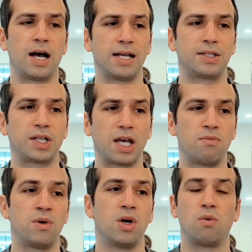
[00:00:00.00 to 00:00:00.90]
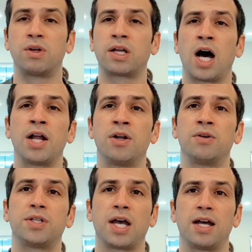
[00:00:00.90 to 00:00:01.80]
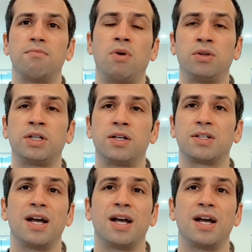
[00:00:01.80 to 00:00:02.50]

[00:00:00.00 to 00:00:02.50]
and same with condos and multis.